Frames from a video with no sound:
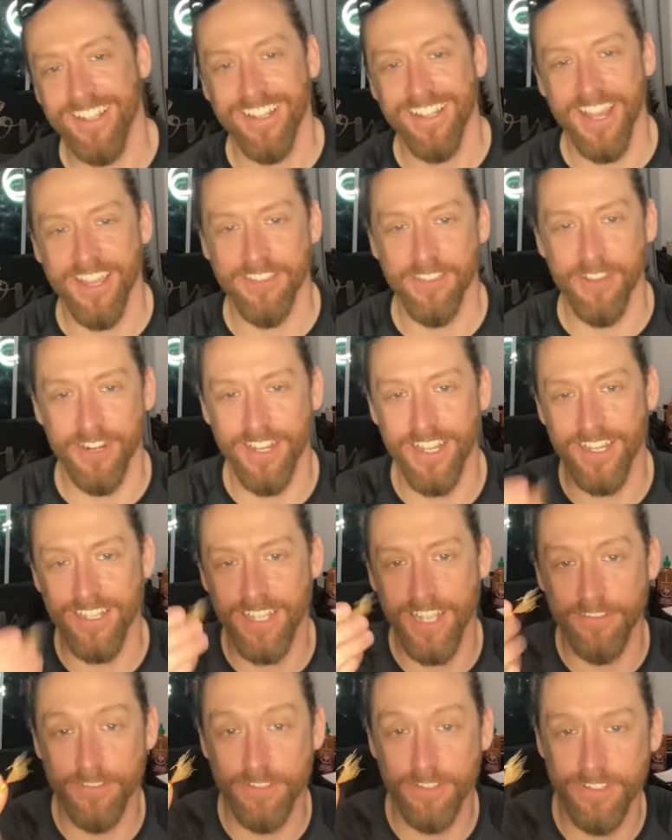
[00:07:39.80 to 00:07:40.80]
I thought I had
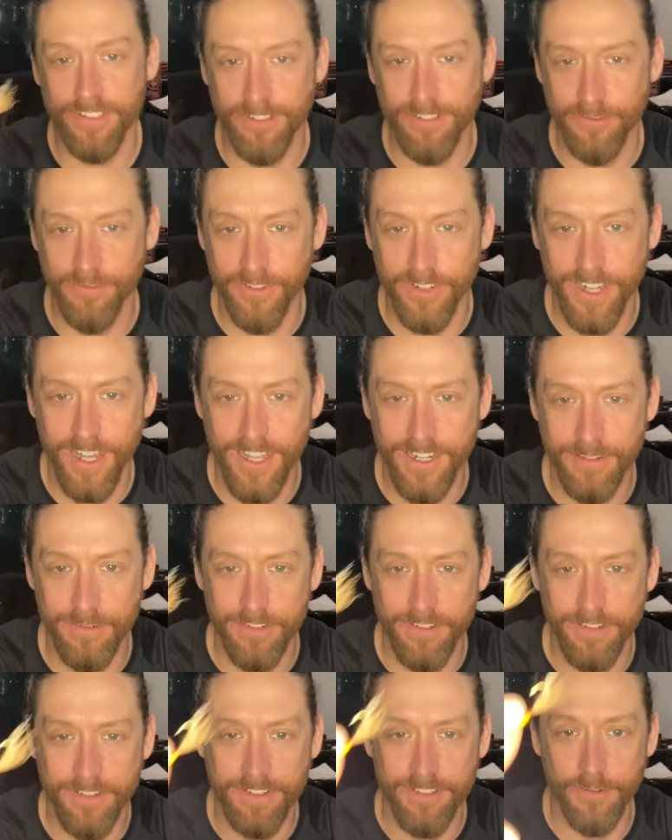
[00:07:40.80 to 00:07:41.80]
left or
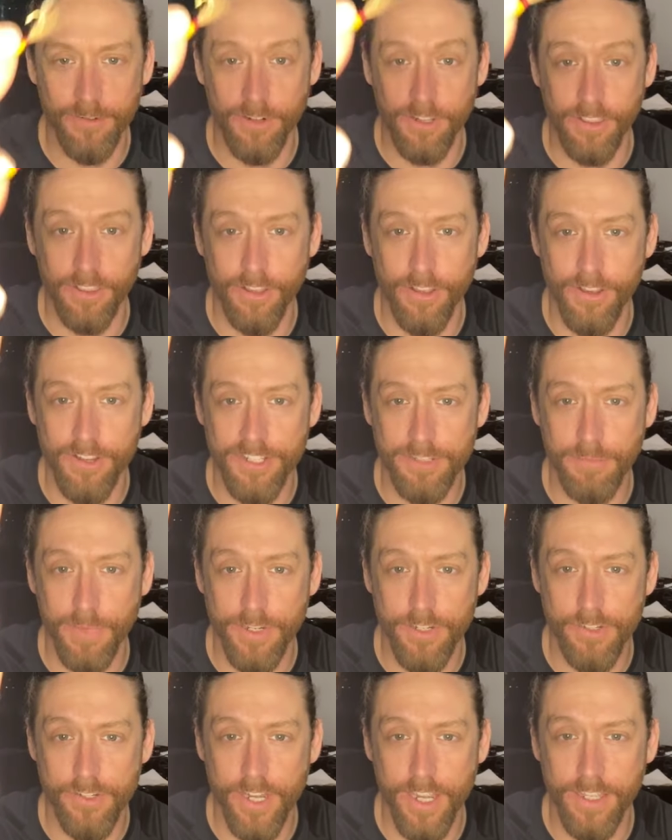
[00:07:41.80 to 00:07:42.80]
forgotten or lost my
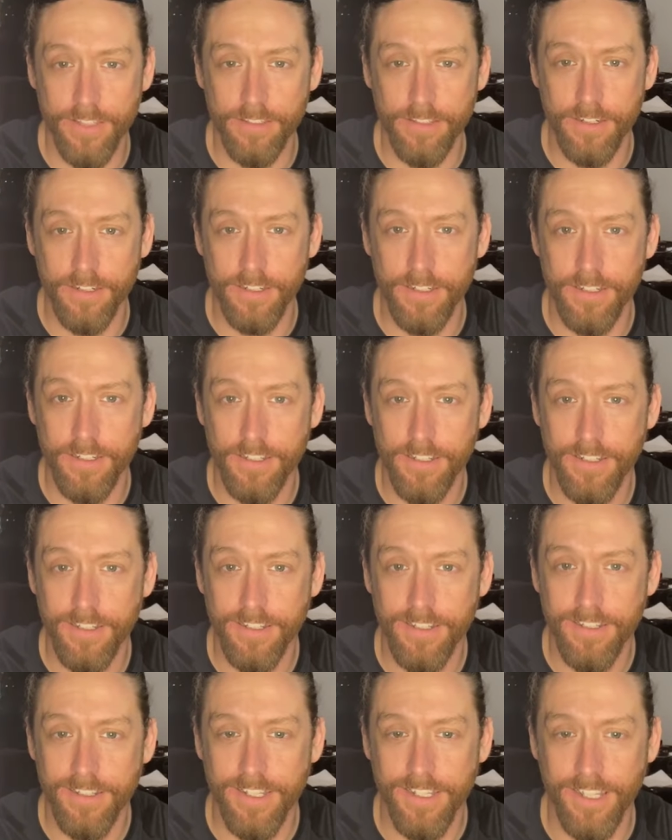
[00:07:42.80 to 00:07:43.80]
shad dart.
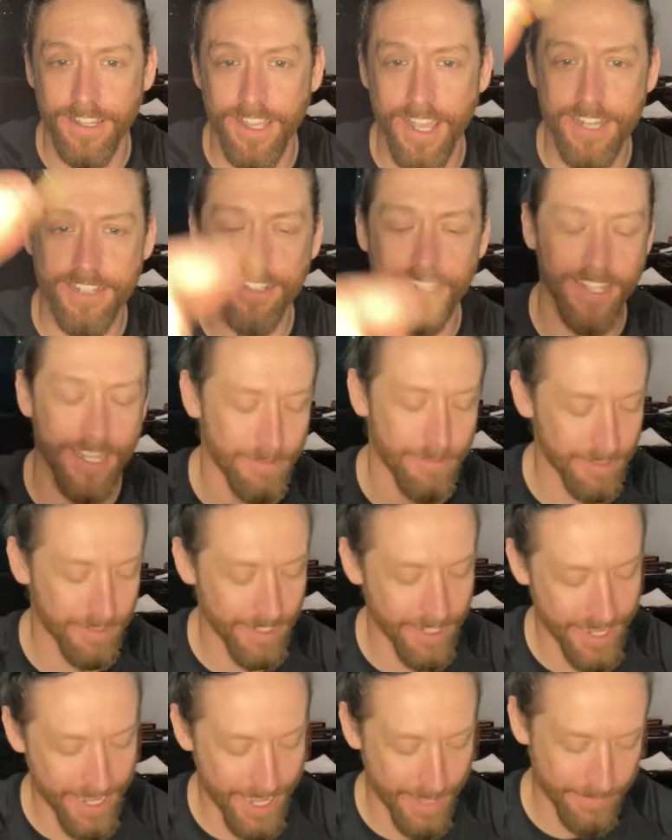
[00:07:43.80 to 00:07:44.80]
And the last thing I want
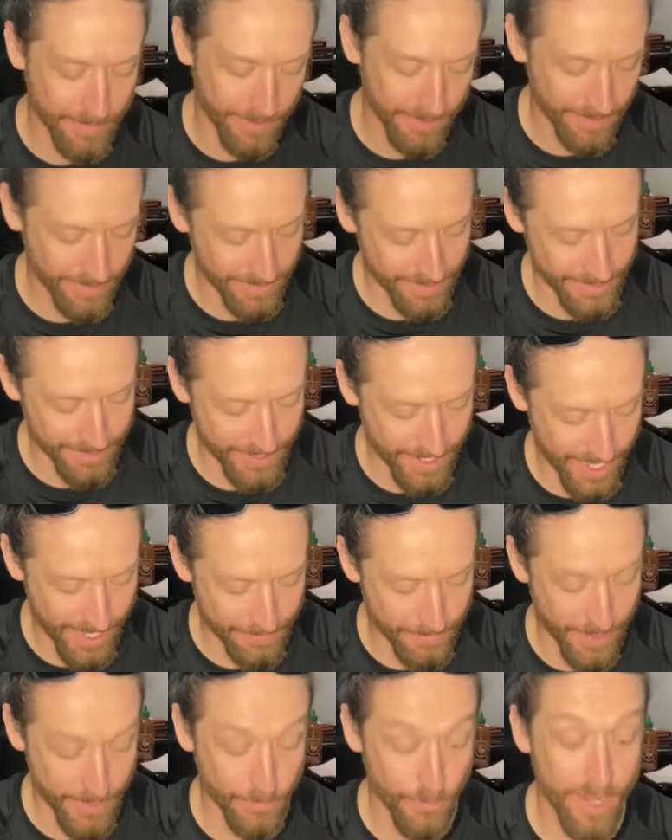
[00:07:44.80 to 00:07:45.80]
to happen is to
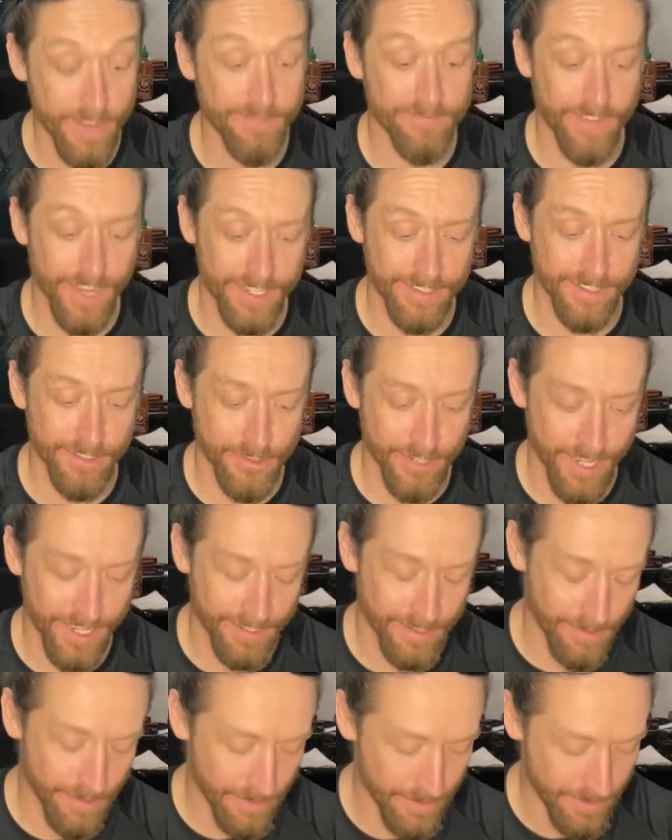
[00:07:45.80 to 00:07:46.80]
have my wife find the
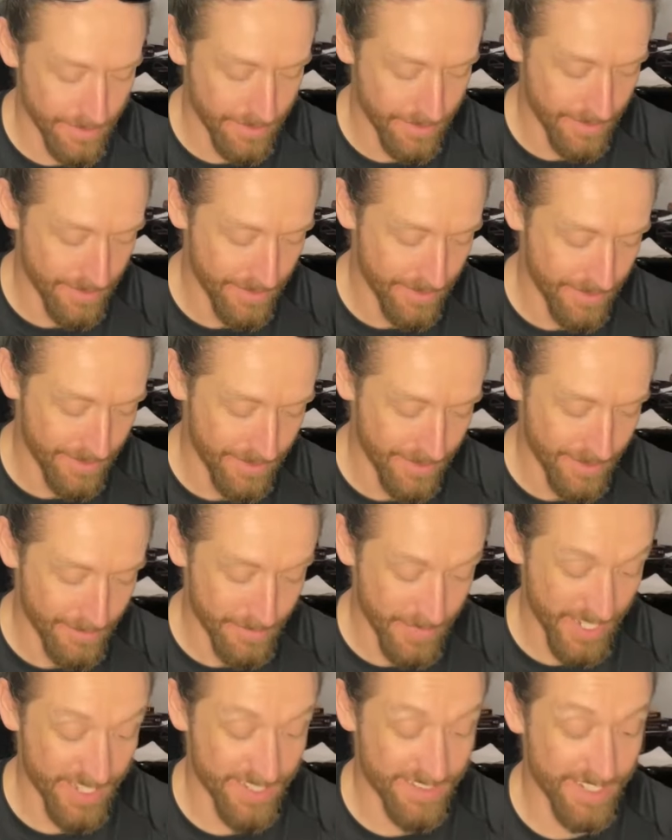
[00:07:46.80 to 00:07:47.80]
shad dart
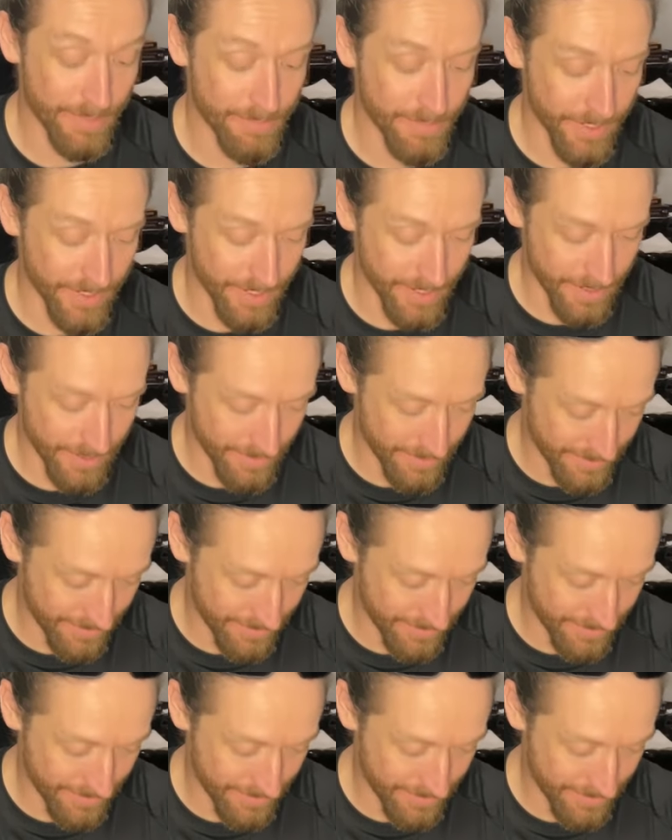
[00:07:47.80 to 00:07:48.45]
by stepping on